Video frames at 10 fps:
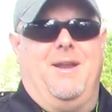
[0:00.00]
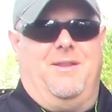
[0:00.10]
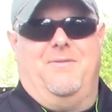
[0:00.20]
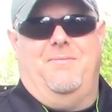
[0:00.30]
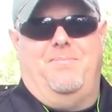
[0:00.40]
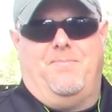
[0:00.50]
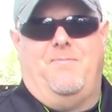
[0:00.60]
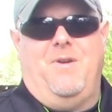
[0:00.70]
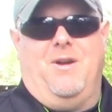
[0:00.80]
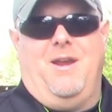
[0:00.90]
It's
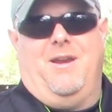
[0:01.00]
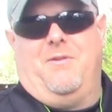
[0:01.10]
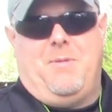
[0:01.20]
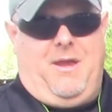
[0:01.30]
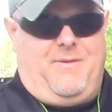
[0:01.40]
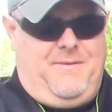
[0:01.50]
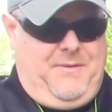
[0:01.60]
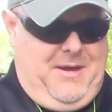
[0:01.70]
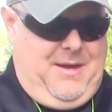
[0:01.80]
very inexpensive.